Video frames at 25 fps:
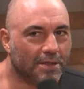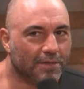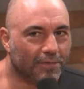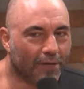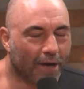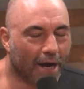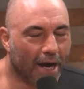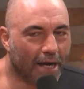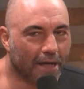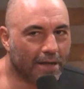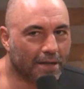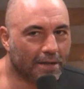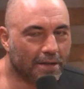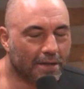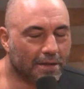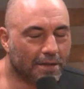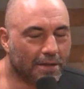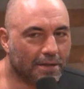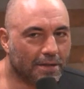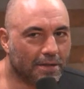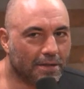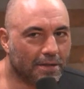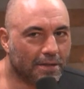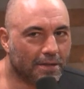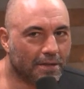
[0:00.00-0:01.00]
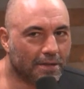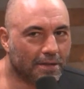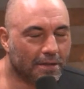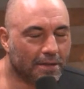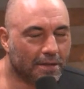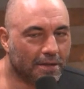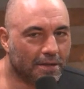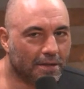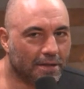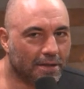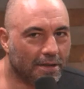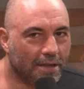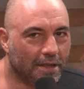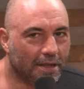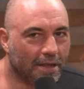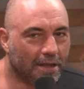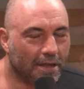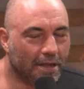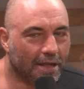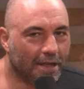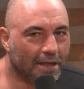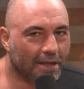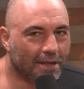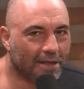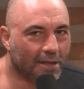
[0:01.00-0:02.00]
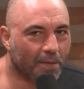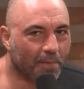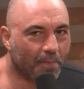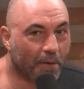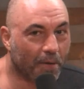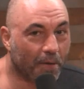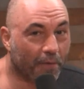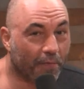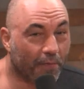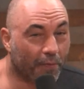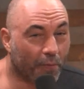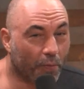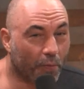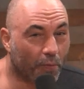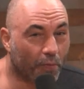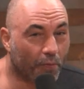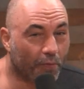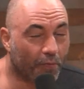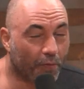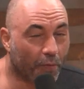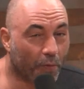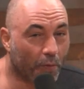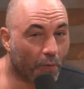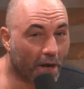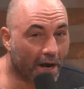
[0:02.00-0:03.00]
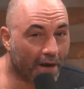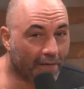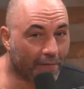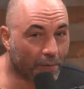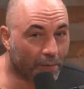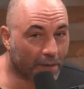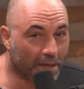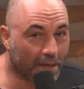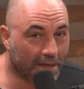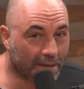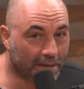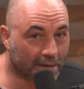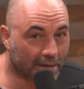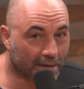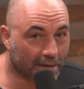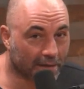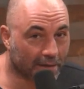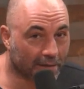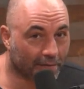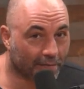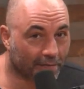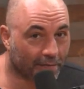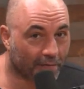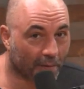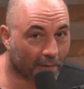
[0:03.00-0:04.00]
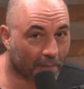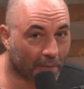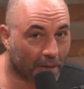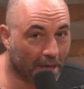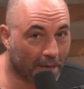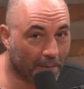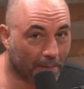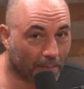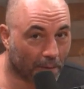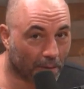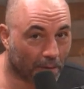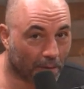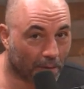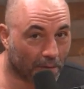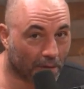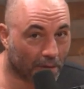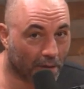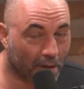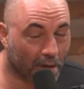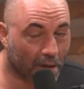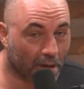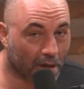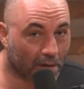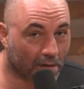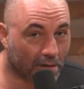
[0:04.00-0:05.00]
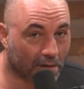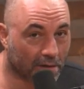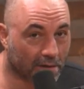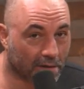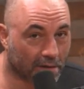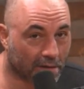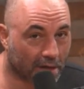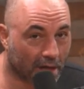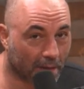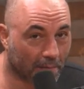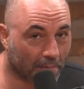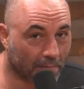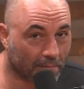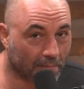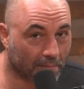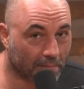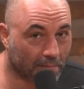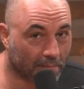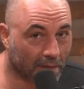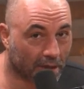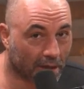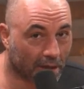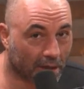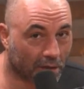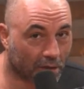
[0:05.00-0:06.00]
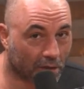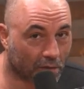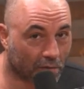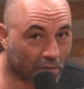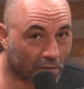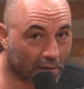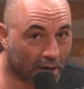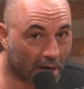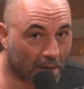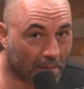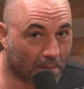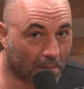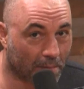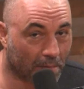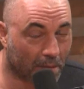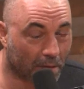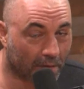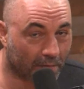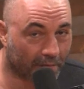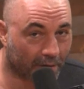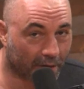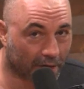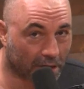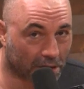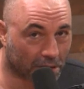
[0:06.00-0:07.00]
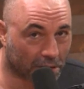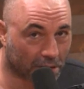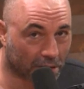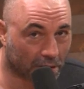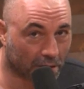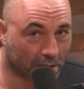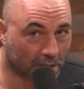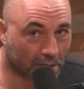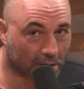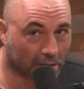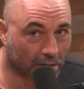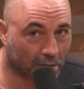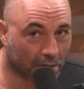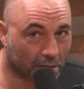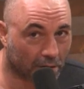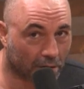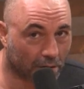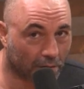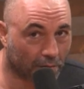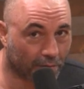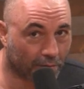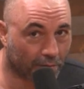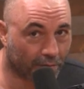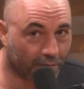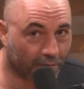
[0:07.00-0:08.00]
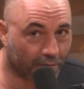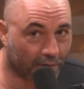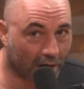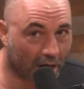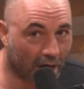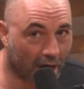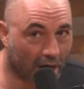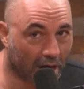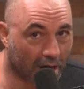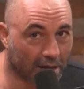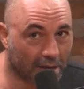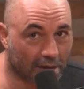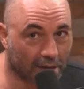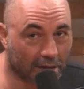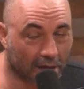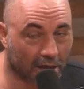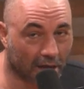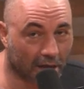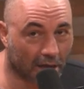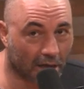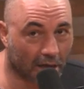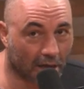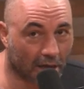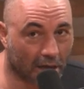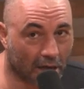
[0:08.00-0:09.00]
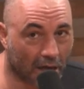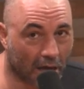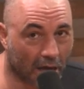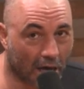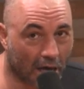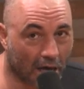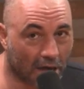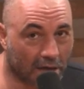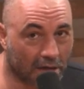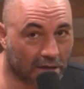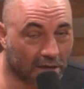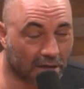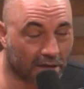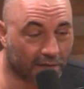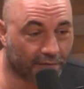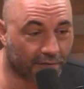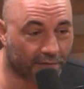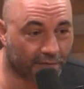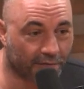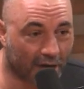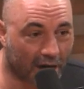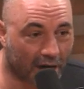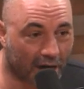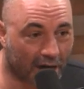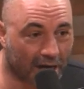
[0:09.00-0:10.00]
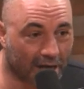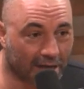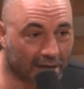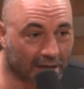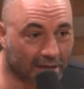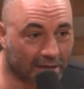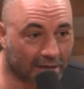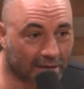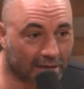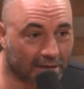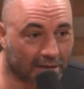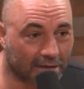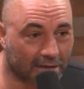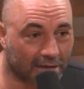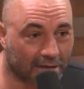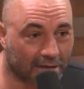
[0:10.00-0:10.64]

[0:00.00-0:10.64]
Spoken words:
Right. It's but for whatever reason, for people, there is some incredible motivation to find a divine